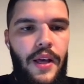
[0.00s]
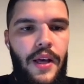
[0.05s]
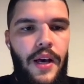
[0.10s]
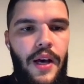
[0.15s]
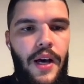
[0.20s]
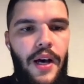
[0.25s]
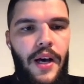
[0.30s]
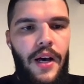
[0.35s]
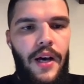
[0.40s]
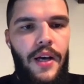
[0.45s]

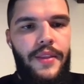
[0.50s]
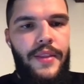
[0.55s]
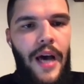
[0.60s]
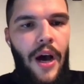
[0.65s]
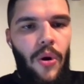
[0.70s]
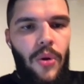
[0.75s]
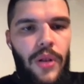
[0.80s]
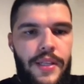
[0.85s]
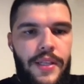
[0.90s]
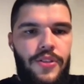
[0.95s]

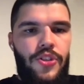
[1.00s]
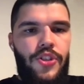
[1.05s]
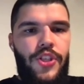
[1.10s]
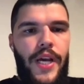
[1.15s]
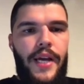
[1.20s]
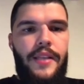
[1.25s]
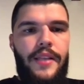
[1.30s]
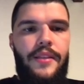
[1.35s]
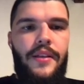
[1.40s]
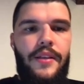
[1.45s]
Now let's
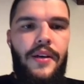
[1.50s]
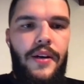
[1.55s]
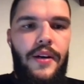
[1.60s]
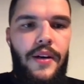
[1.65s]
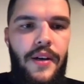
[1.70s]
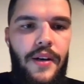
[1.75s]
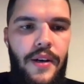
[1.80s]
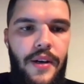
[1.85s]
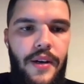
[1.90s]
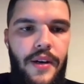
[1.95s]
check
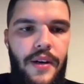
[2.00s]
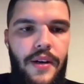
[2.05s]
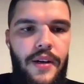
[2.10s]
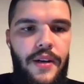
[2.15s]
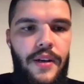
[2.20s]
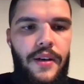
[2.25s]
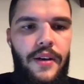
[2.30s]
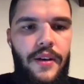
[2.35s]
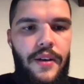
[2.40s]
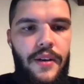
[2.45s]
the
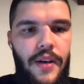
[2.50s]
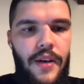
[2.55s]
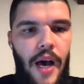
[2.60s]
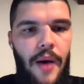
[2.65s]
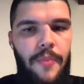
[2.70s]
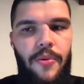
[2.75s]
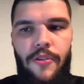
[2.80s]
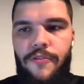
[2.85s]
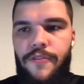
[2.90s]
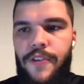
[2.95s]

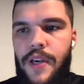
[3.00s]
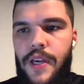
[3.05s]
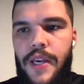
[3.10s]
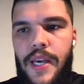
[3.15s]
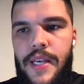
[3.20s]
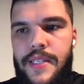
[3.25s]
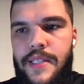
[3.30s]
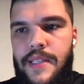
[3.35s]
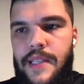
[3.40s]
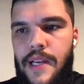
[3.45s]
appconfig
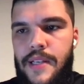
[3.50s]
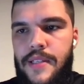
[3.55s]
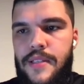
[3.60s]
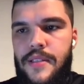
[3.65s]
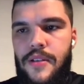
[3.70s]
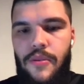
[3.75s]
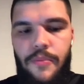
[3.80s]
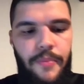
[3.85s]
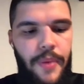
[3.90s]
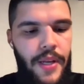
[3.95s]
case class
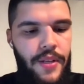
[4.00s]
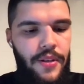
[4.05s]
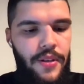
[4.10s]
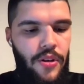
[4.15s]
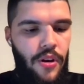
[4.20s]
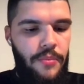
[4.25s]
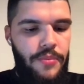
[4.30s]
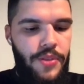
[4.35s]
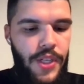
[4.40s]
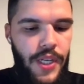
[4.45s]
companion
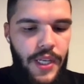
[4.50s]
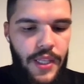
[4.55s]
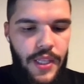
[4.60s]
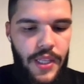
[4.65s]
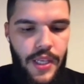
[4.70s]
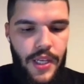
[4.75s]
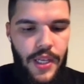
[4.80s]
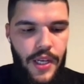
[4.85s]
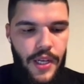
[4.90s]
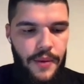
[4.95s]

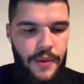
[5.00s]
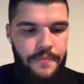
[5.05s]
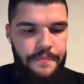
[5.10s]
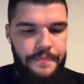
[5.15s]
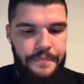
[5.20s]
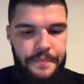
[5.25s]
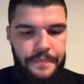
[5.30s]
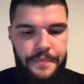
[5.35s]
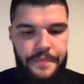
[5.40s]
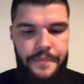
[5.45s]
object
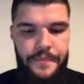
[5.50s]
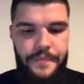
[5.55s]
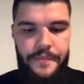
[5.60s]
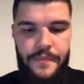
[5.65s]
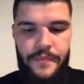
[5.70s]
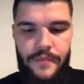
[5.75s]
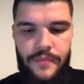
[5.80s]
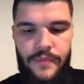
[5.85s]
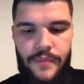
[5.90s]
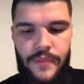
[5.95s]

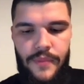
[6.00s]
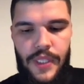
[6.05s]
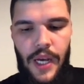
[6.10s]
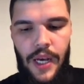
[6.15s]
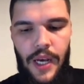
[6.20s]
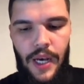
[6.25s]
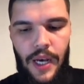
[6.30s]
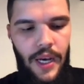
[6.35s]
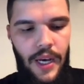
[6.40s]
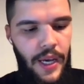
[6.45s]

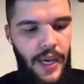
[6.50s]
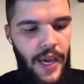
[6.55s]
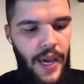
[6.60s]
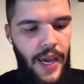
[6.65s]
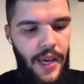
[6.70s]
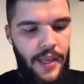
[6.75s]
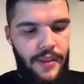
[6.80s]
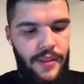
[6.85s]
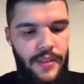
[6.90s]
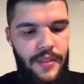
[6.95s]

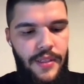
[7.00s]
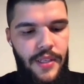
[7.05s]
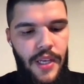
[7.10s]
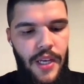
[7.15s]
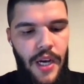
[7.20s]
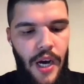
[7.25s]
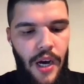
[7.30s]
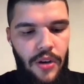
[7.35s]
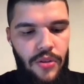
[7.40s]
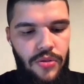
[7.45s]
and see
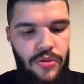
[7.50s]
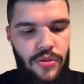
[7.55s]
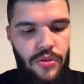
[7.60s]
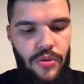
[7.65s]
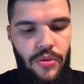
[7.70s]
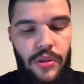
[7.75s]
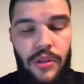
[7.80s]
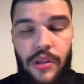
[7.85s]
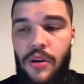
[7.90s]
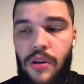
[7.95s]
how
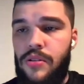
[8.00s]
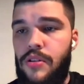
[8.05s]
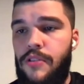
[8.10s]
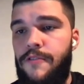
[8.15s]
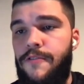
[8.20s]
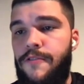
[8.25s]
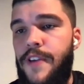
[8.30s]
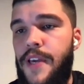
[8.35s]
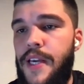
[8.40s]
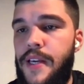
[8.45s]
to load
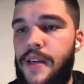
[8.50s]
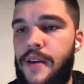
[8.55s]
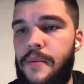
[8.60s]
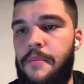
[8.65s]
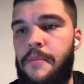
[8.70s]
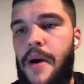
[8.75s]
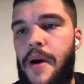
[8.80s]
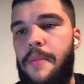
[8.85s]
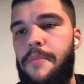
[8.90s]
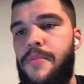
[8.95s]
config,
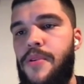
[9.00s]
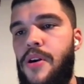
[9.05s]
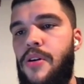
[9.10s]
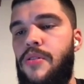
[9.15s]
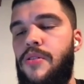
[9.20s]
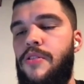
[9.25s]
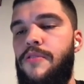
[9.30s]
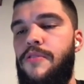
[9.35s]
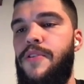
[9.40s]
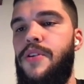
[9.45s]
map row
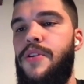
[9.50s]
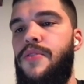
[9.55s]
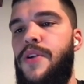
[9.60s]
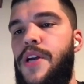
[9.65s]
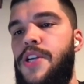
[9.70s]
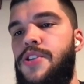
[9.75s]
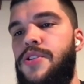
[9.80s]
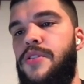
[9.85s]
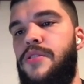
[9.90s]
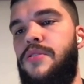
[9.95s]

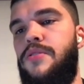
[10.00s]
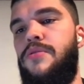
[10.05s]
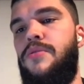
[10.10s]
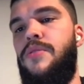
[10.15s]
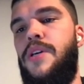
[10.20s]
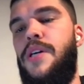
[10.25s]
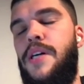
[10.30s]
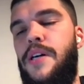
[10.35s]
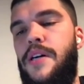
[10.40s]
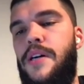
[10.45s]
configuration to
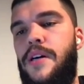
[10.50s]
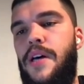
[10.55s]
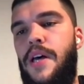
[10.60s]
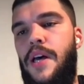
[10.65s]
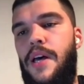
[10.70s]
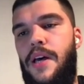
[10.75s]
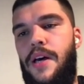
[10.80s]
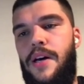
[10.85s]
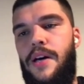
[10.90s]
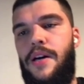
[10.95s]

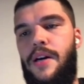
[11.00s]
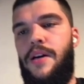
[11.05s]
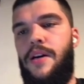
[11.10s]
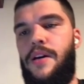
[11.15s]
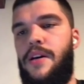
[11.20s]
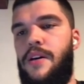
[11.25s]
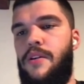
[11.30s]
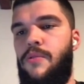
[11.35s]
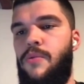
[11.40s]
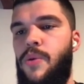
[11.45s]

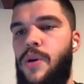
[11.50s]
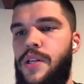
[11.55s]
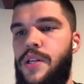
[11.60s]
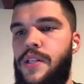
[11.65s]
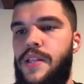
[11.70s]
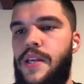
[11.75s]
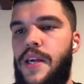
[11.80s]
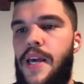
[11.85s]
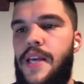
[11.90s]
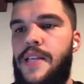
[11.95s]
a
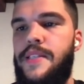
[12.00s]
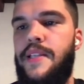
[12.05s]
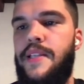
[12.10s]
wanted case